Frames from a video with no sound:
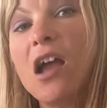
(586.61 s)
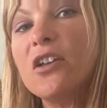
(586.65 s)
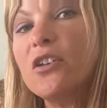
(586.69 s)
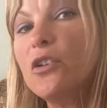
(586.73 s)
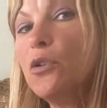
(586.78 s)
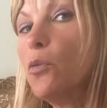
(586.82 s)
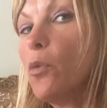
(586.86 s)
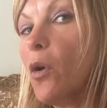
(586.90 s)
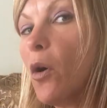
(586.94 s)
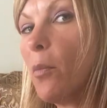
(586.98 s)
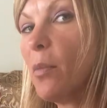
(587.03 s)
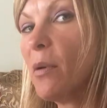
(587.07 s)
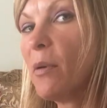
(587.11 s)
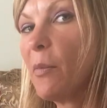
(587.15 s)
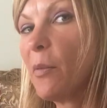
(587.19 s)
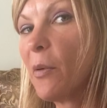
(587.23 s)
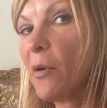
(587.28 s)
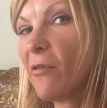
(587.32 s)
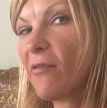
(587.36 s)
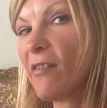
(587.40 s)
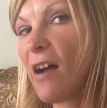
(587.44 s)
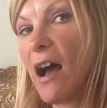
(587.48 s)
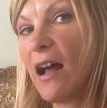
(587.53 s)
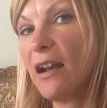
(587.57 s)
You will be
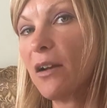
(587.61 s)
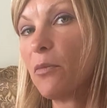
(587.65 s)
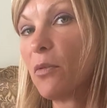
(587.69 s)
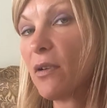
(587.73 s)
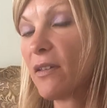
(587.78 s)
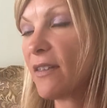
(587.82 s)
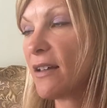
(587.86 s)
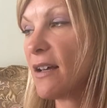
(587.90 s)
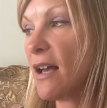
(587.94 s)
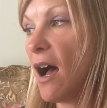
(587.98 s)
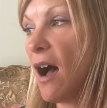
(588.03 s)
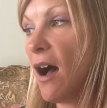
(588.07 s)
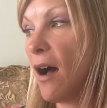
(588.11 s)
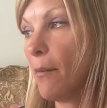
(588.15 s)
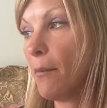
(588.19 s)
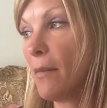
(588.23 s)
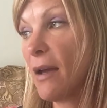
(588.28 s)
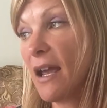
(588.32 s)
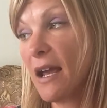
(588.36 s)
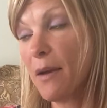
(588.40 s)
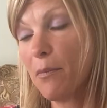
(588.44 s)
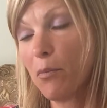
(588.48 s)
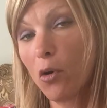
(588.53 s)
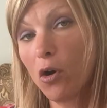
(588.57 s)
provided with
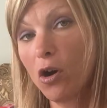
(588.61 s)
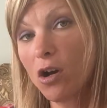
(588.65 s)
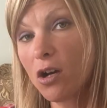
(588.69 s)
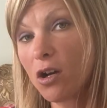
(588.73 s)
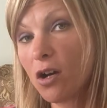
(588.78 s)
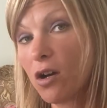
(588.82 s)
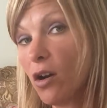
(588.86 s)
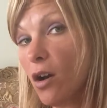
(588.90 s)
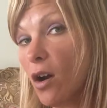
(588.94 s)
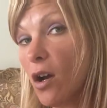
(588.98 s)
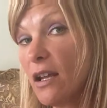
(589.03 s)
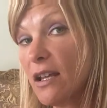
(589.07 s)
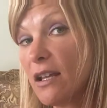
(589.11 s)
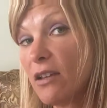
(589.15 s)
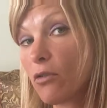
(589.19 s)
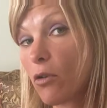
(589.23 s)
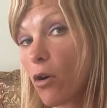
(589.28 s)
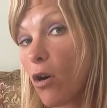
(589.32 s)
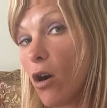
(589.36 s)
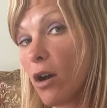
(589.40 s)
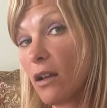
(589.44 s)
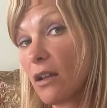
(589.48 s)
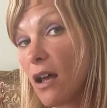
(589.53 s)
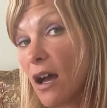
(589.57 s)
a book,
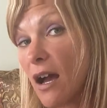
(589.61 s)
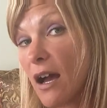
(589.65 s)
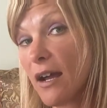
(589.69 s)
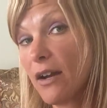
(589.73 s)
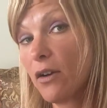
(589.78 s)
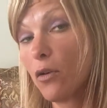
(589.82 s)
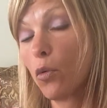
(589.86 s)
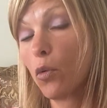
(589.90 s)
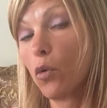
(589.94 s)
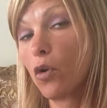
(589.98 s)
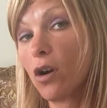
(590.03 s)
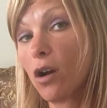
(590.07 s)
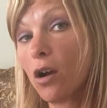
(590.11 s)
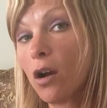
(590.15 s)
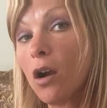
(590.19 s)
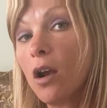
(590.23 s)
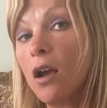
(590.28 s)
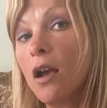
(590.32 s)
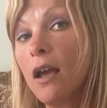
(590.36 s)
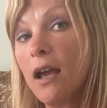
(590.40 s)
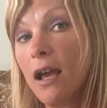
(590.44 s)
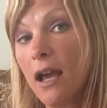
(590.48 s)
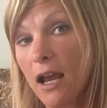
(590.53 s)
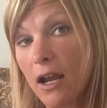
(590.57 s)
either online or
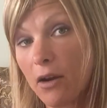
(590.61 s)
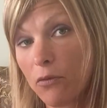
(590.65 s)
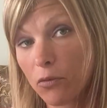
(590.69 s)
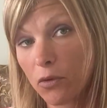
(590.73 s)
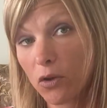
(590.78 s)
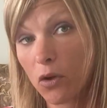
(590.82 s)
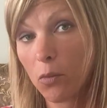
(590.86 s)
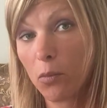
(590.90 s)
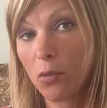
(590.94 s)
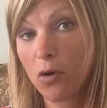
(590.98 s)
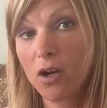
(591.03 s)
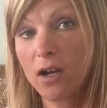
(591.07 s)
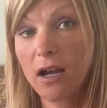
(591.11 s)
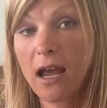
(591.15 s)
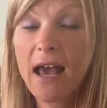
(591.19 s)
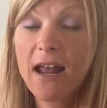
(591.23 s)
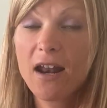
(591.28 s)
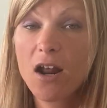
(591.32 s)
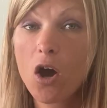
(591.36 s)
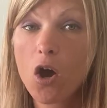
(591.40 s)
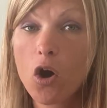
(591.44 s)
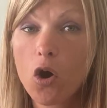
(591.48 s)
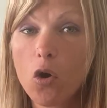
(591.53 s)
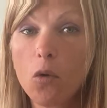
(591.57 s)
a real book
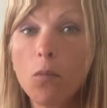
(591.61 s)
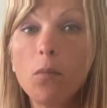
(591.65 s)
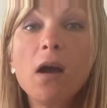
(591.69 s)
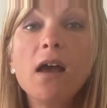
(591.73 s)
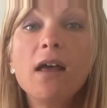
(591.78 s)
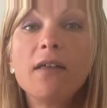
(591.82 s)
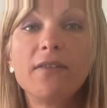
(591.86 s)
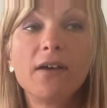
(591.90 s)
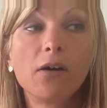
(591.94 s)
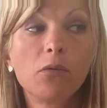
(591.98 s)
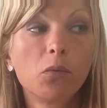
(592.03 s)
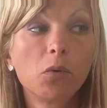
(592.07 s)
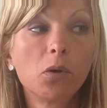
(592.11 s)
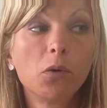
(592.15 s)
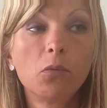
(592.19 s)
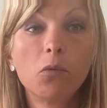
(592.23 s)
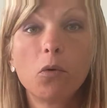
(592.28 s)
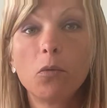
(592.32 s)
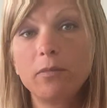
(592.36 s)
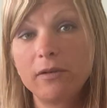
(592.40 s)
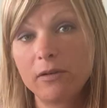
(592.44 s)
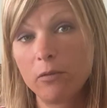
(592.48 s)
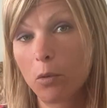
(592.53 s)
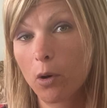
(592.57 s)
at home that we
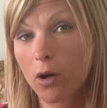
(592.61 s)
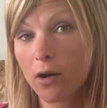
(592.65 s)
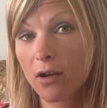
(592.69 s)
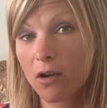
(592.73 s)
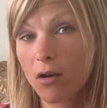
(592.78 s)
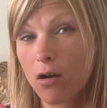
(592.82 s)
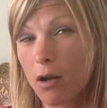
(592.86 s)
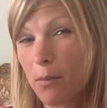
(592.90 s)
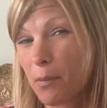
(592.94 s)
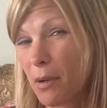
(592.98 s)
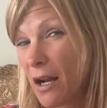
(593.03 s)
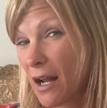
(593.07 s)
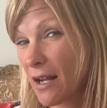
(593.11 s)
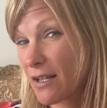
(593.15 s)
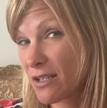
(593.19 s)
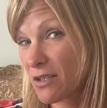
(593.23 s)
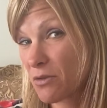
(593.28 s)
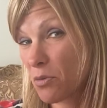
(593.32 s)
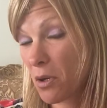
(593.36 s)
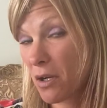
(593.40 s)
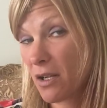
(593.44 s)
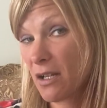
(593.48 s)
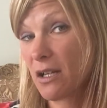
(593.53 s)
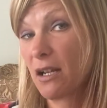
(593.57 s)
will be working on. But I
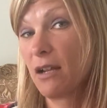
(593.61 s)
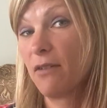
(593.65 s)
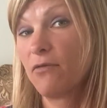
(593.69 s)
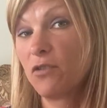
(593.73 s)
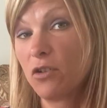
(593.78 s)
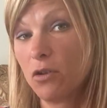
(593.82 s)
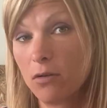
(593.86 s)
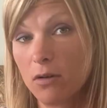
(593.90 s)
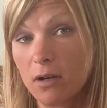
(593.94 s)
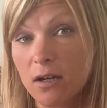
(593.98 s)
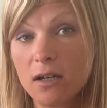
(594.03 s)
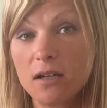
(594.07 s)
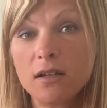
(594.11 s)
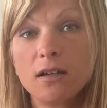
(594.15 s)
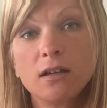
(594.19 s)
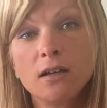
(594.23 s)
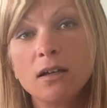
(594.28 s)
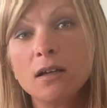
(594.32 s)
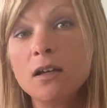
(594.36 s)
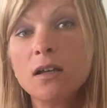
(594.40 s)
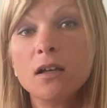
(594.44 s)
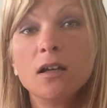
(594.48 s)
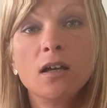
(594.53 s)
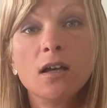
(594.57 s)
just wanted to give you a
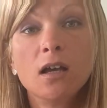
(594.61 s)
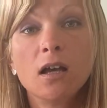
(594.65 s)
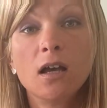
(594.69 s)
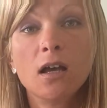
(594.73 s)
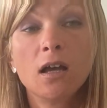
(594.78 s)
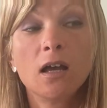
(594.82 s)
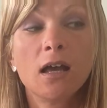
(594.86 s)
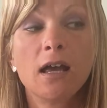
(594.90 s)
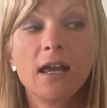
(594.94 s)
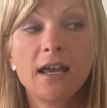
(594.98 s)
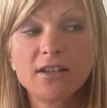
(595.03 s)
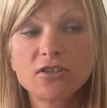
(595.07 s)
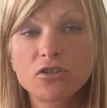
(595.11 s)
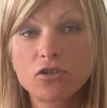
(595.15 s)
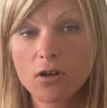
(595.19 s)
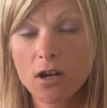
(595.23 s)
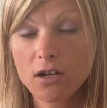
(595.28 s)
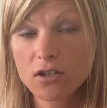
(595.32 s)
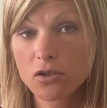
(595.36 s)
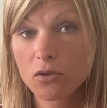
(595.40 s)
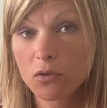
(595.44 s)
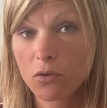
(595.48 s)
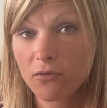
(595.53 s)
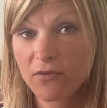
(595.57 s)

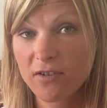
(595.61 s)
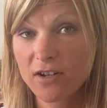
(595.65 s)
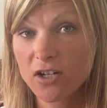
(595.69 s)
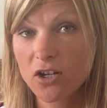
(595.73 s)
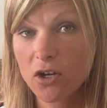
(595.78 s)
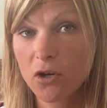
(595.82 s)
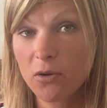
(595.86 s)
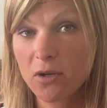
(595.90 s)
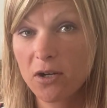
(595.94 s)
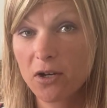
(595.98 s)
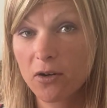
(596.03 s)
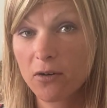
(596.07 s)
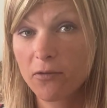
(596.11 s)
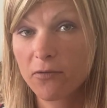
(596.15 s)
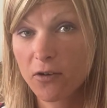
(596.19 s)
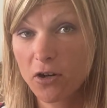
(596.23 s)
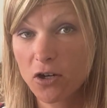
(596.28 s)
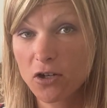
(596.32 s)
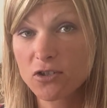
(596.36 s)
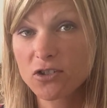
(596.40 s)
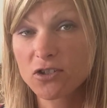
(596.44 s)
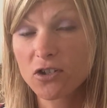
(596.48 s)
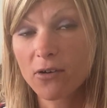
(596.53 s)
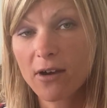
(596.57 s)
instructional video here
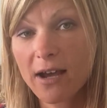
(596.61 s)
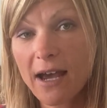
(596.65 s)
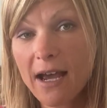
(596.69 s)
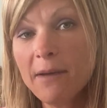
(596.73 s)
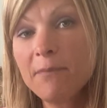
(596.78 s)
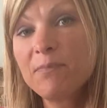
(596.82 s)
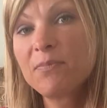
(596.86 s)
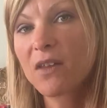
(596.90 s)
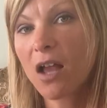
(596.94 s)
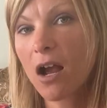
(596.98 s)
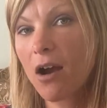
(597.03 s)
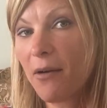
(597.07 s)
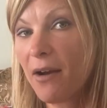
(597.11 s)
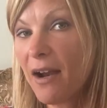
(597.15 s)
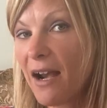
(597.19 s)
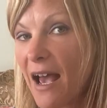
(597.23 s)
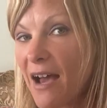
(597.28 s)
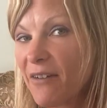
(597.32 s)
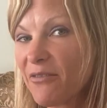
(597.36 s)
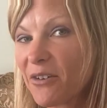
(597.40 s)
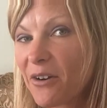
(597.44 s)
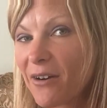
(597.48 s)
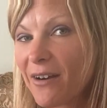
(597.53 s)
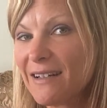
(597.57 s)
first, okay? All right,
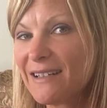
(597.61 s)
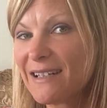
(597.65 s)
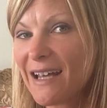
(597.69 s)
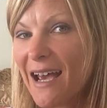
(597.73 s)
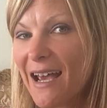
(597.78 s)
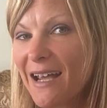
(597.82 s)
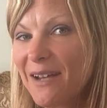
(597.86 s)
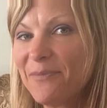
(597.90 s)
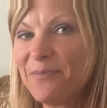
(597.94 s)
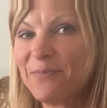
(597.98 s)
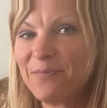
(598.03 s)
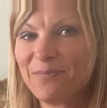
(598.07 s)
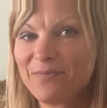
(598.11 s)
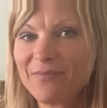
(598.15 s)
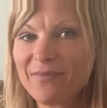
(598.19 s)
have a great day.